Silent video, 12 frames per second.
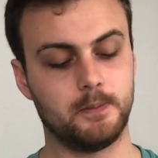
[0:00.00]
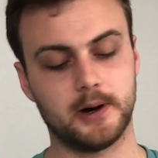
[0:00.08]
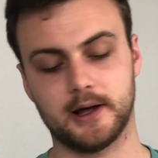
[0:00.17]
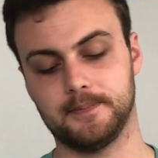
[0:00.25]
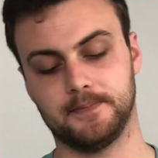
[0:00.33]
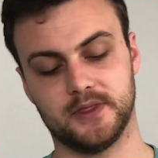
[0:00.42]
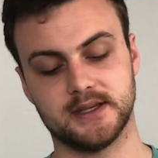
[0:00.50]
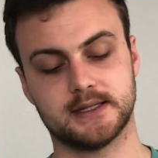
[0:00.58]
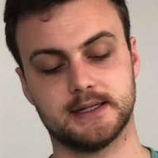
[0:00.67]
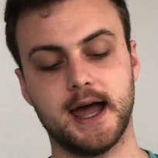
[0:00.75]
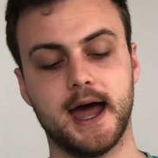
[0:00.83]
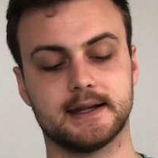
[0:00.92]
but the
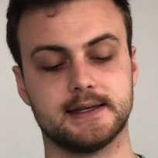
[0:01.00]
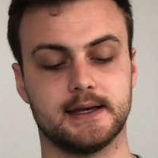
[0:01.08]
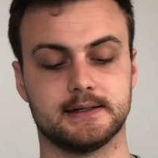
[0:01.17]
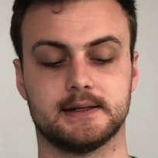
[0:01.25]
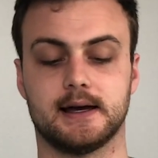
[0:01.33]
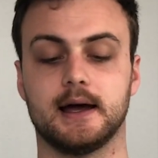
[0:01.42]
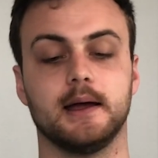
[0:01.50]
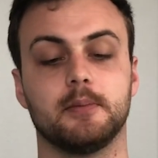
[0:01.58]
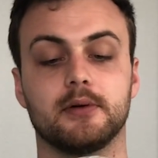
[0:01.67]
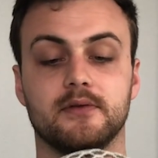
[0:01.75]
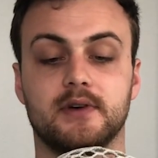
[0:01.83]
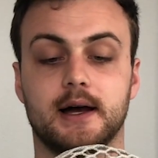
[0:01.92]
stacked SI
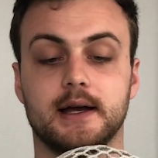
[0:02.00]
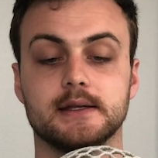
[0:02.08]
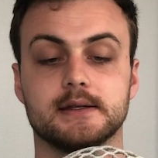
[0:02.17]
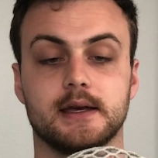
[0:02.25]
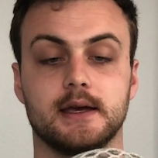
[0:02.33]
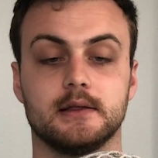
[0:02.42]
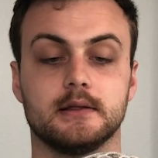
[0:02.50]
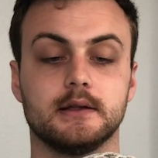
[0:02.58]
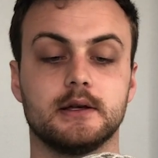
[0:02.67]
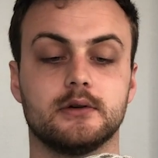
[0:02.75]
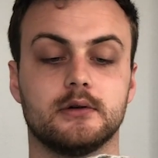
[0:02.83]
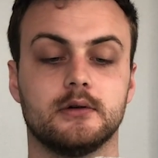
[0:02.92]
provides a
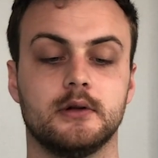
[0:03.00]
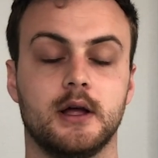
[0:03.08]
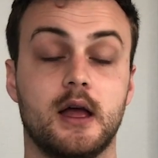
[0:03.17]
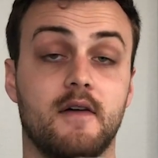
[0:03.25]
little